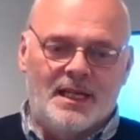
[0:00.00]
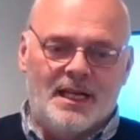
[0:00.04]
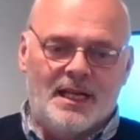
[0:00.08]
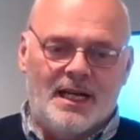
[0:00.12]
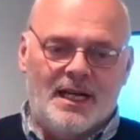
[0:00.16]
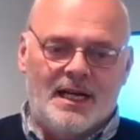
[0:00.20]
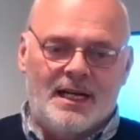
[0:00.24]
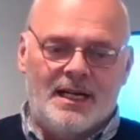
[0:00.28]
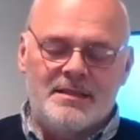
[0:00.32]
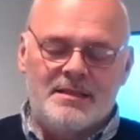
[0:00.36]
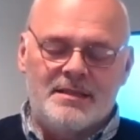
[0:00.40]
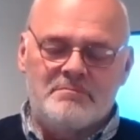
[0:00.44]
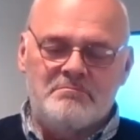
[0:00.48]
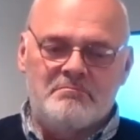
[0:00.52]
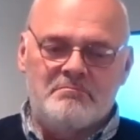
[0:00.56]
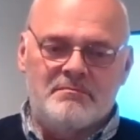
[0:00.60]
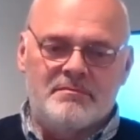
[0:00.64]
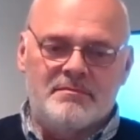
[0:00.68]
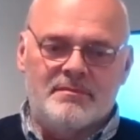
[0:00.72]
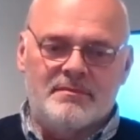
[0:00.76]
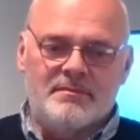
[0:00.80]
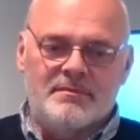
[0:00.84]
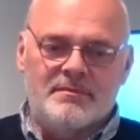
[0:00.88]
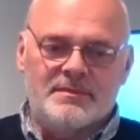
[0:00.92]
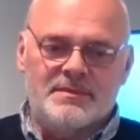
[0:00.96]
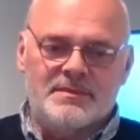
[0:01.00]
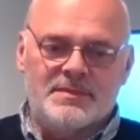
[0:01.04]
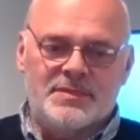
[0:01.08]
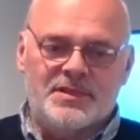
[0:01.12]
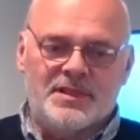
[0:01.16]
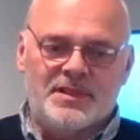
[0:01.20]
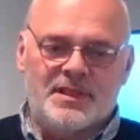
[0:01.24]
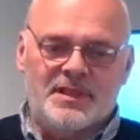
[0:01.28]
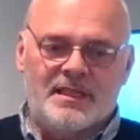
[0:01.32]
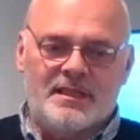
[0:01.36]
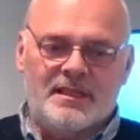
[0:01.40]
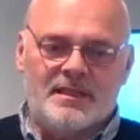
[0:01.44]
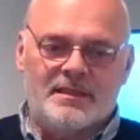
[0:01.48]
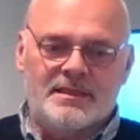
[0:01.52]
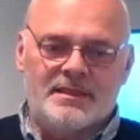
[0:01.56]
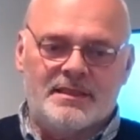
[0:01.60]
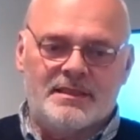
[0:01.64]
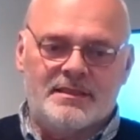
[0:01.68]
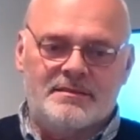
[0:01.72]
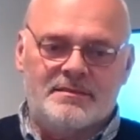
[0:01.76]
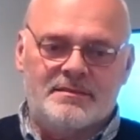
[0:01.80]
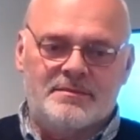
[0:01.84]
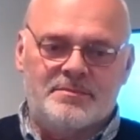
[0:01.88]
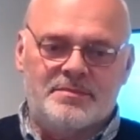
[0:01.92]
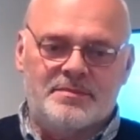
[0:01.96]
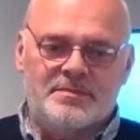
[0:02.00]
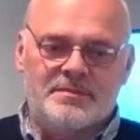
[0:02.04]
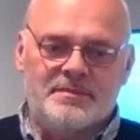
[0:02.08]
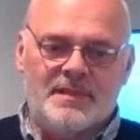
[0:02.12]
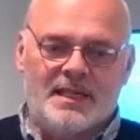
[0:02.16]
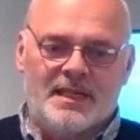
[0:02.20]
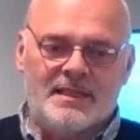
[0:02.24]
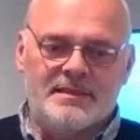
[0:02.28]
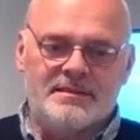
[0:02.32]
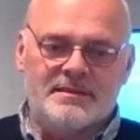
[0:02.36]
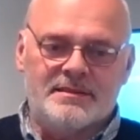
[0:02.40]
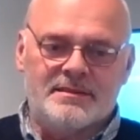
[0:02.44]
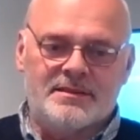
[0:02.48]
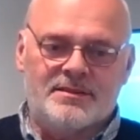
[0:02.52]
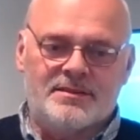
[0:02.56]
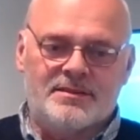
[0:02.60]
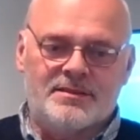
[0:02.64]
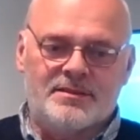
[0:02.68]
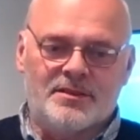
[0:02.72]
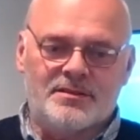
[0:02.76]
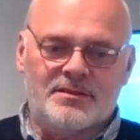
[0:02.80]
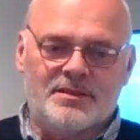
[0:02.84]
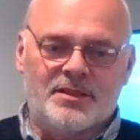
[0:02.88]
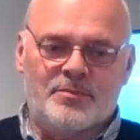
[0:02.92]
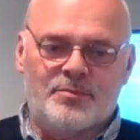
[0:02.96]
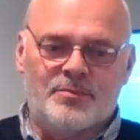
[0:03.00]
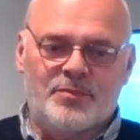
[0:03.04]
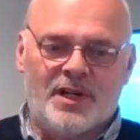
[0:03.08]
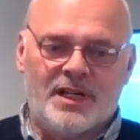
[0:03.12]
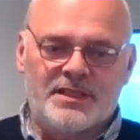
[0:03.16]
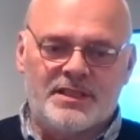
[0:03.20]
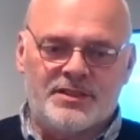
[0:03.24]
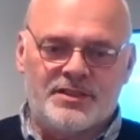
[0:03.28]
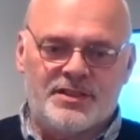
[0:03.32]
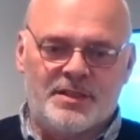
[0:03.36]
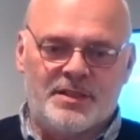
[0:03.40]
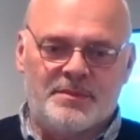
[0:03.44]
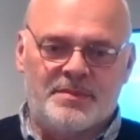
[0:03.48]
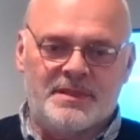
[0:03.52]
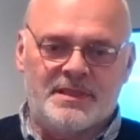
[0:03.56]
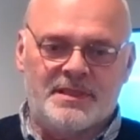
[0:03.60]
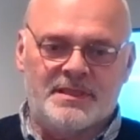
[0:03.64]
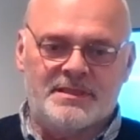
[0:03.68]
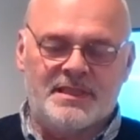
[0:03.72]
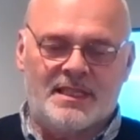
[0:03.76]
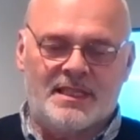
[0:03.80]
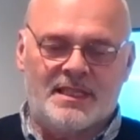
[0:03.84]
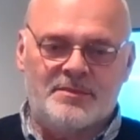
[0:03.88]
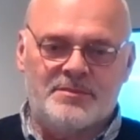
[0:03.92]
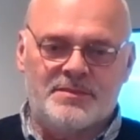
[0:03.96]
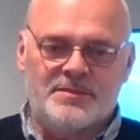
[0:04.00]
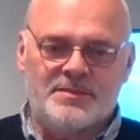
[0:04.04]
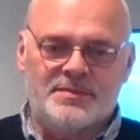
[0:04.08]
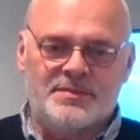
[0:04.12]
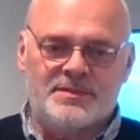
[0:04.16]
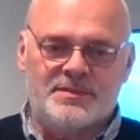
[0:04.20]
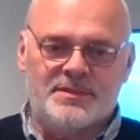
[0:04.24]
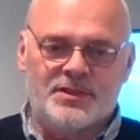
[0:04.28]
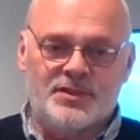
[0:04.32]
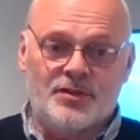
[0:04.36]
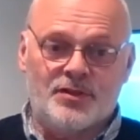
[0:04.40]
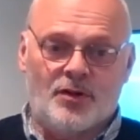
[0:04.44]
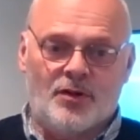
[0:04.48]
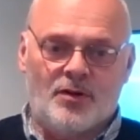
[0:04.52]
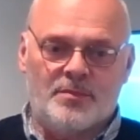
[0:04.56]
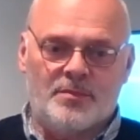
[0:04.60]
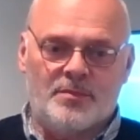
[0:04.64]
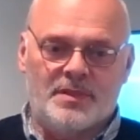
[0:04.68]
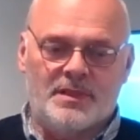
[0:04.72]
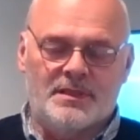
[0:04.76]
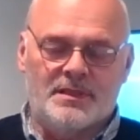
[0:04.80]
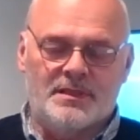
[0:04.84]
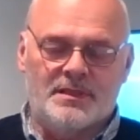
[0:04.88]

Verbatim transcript: Um, so then I got an apprenticeship in the same shop,